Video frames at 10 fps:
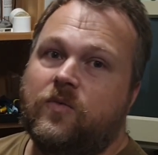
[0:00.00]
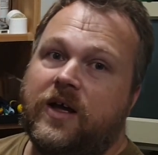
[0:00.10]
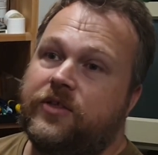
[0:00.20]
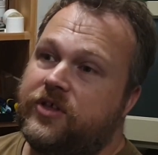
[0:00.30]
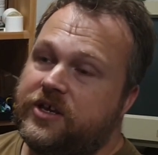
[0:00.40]

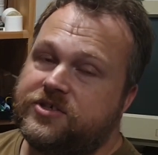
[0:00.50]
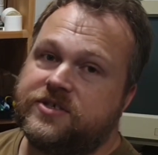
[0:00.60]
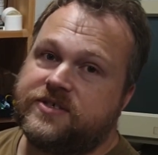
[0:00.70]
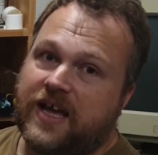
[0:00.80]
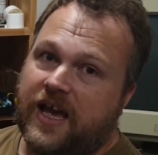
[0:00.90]
Well, the
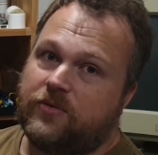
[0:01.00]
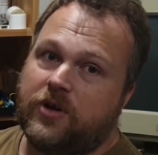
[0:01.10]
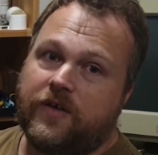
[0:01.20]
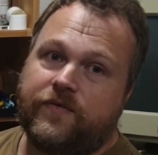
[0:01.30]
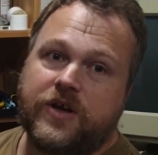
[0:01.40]
issues I had
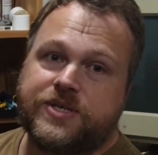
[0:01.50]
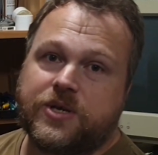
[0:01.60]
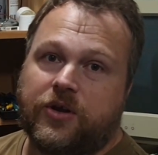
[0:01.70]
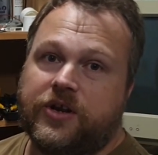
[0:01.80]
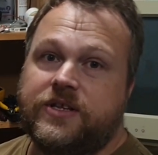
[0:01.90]
when I
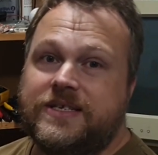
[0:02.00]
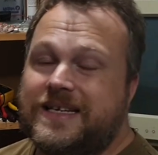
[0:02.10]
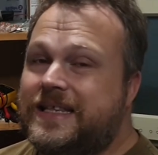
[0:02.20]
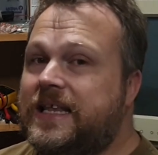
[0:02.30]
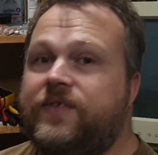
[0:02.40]
first got it
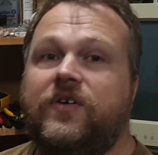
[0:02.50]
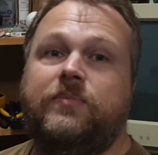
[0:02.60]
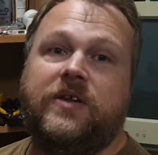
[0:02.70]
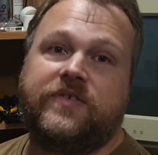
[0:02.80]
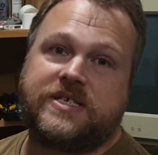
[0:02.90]
did leave a
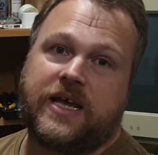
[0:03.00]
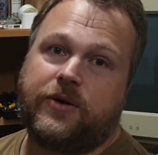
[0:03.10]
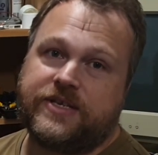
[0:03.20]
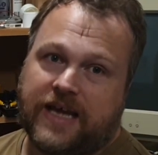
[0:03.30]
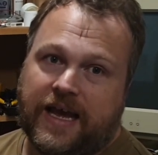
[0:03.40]
bit of a
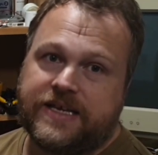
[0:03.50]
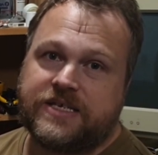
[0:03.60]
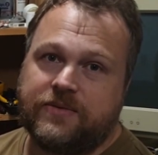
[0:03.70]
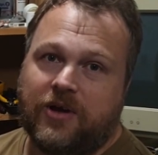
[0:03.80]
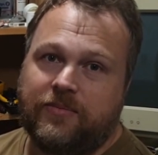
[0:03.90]
sour
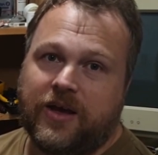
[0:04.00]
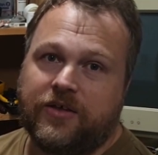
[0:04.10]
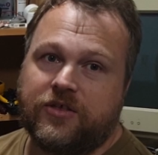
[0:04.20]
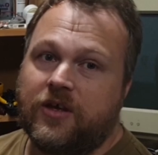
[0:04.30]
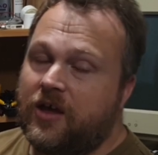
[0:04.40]
taste in my
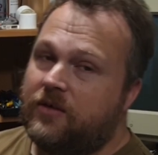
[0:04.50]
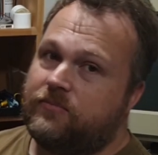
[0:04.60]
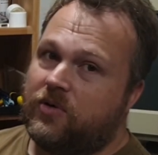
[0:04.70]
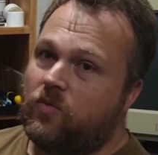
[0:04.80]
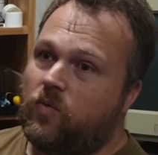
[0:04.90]
mouth,
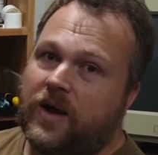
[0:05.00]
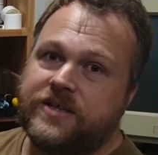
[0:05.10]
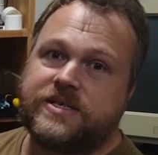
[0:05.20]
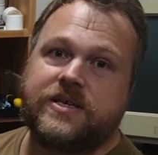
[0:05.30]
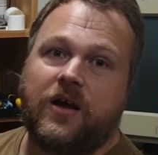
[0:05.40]
but
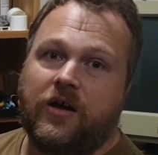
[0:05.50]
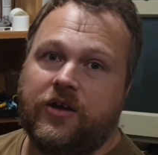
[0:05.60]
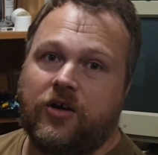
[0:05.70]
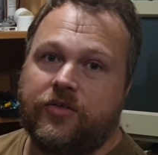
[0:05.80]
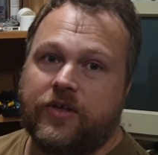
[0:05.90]
once
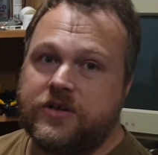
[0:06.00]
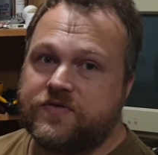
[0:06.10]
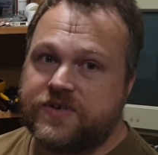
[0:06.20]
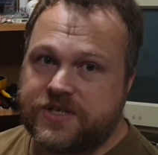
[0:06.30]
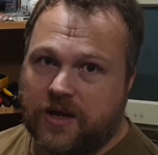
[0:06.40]
I got
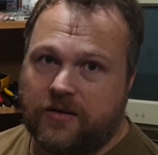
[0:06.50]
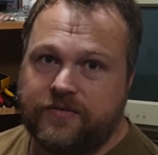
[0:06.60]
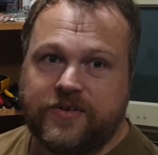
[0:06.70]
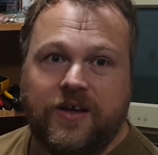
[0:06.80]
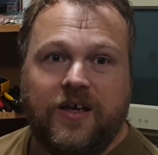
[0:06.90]
those
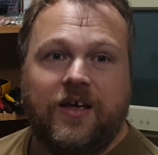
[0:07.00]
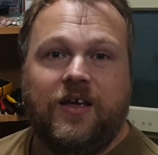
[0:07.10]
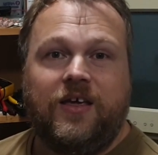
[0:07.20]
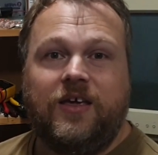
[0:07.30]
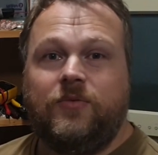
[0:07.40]
resolved,
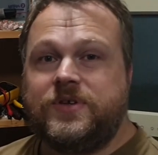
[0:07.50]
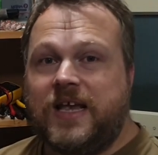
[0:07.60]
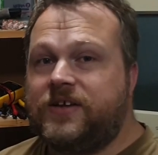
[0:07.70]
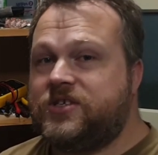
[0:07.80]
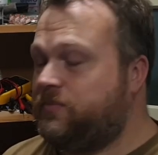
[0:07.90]
it
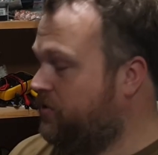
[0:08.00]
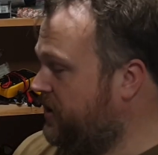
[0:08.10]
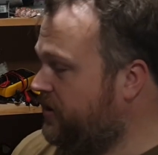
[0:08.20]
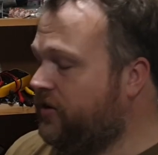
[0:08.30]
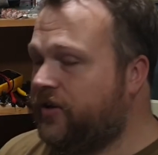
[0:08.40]
was actually
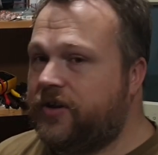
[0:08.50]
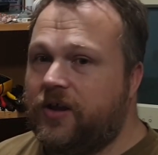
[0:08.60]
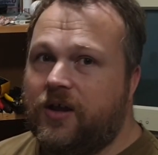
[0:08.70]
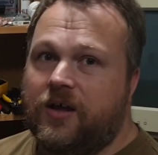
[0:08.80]
pretty good.